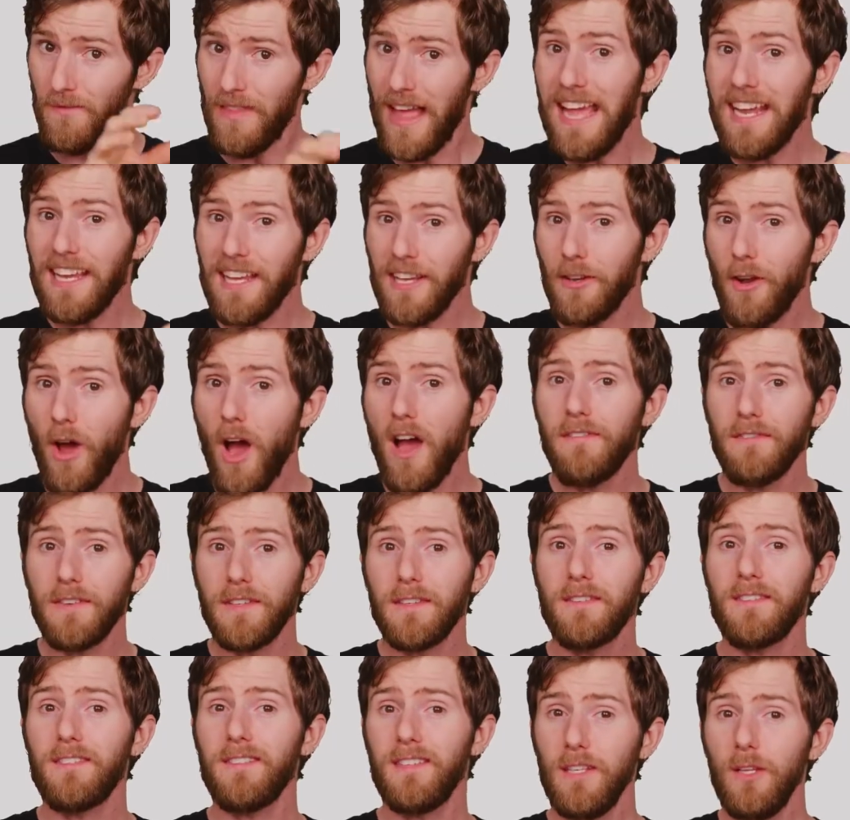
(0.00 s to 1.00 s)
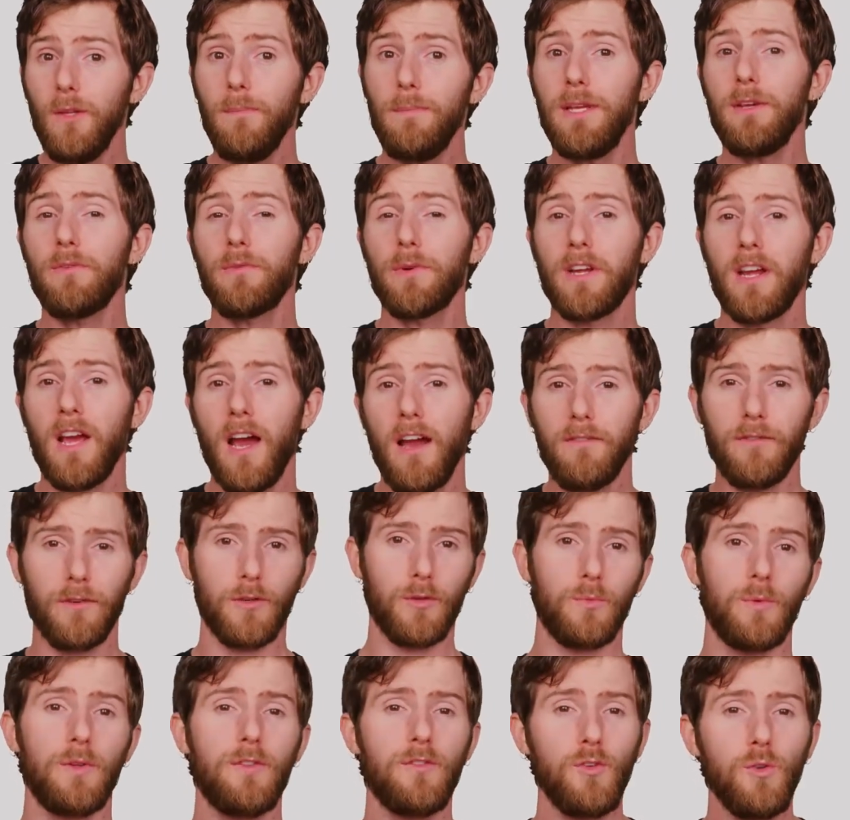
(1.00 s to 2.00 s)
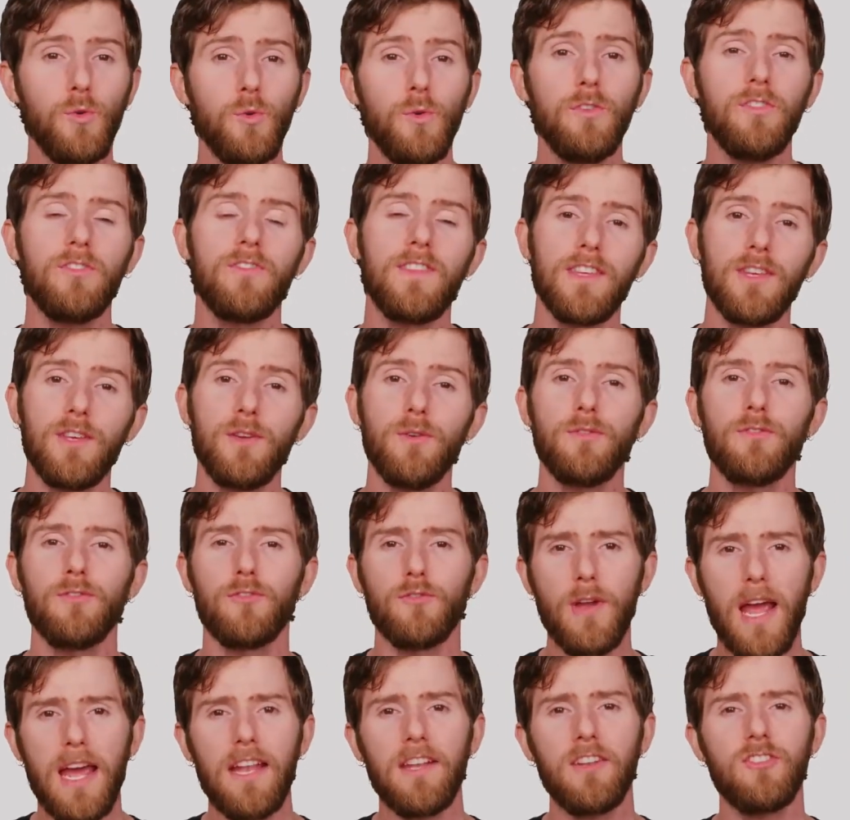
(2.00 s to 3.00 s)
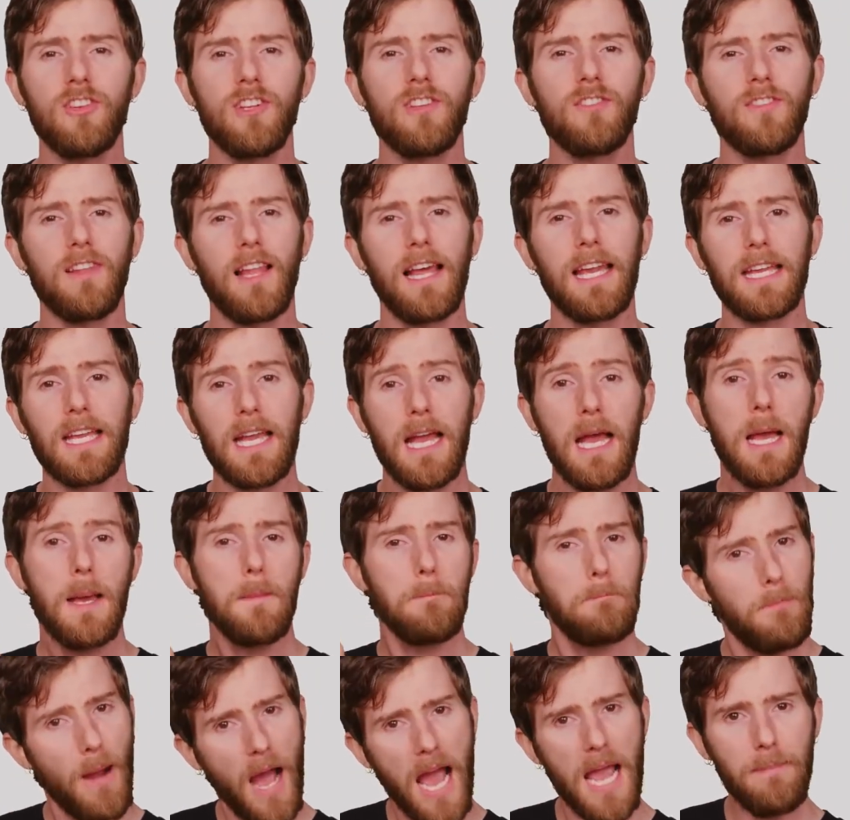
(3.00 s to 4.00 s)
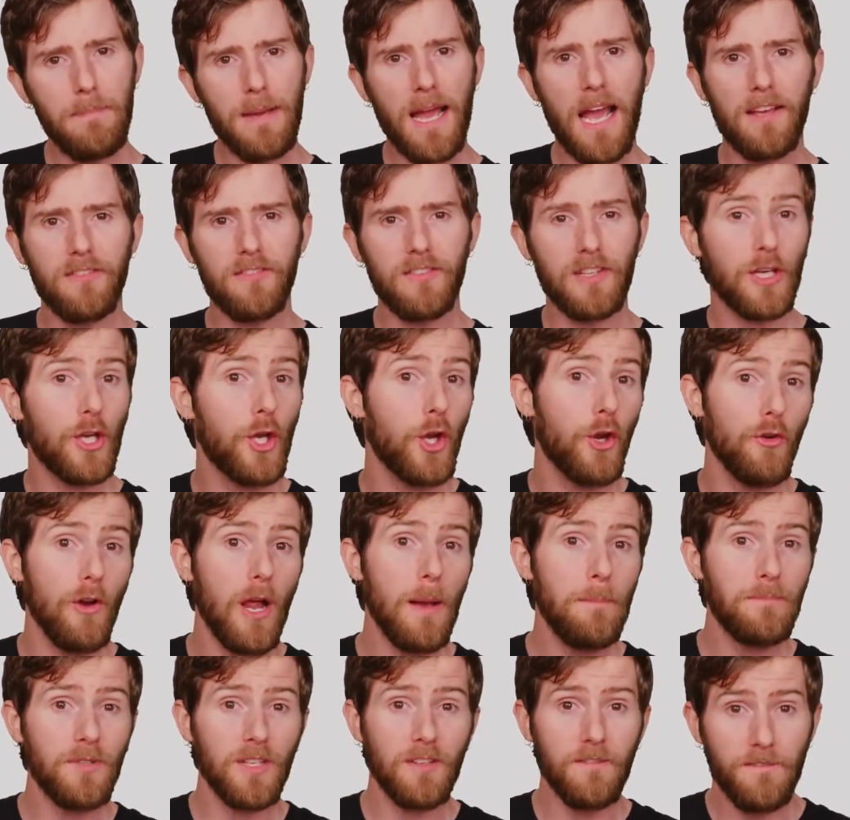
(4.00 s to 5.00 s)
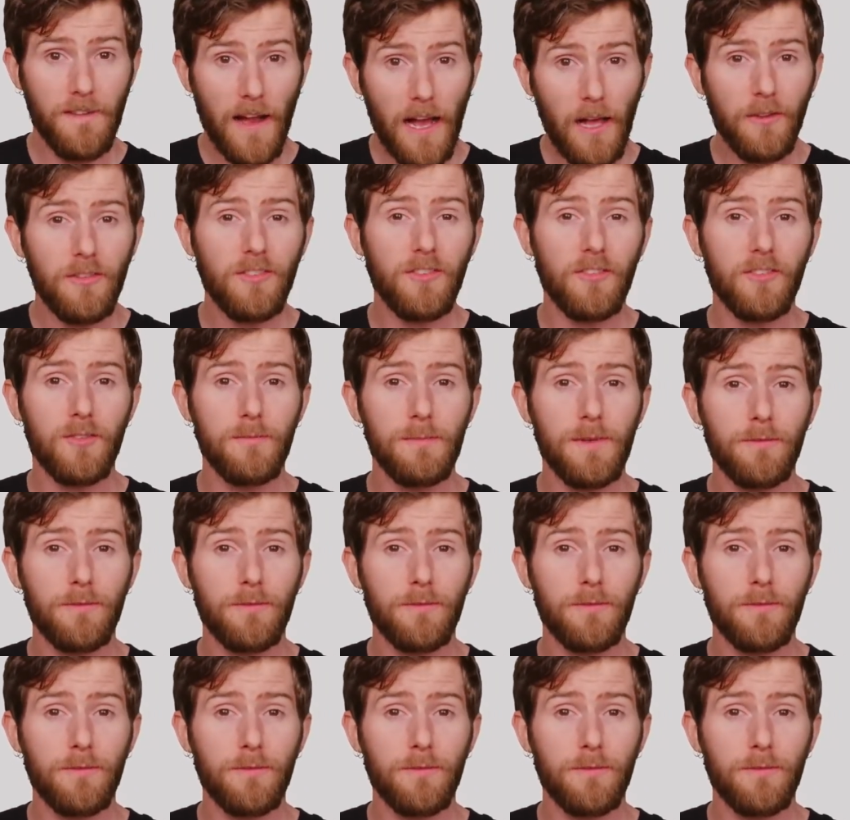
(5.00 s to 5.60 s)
that can often still be recovered with tools that use strategies like bypassing corrupted file system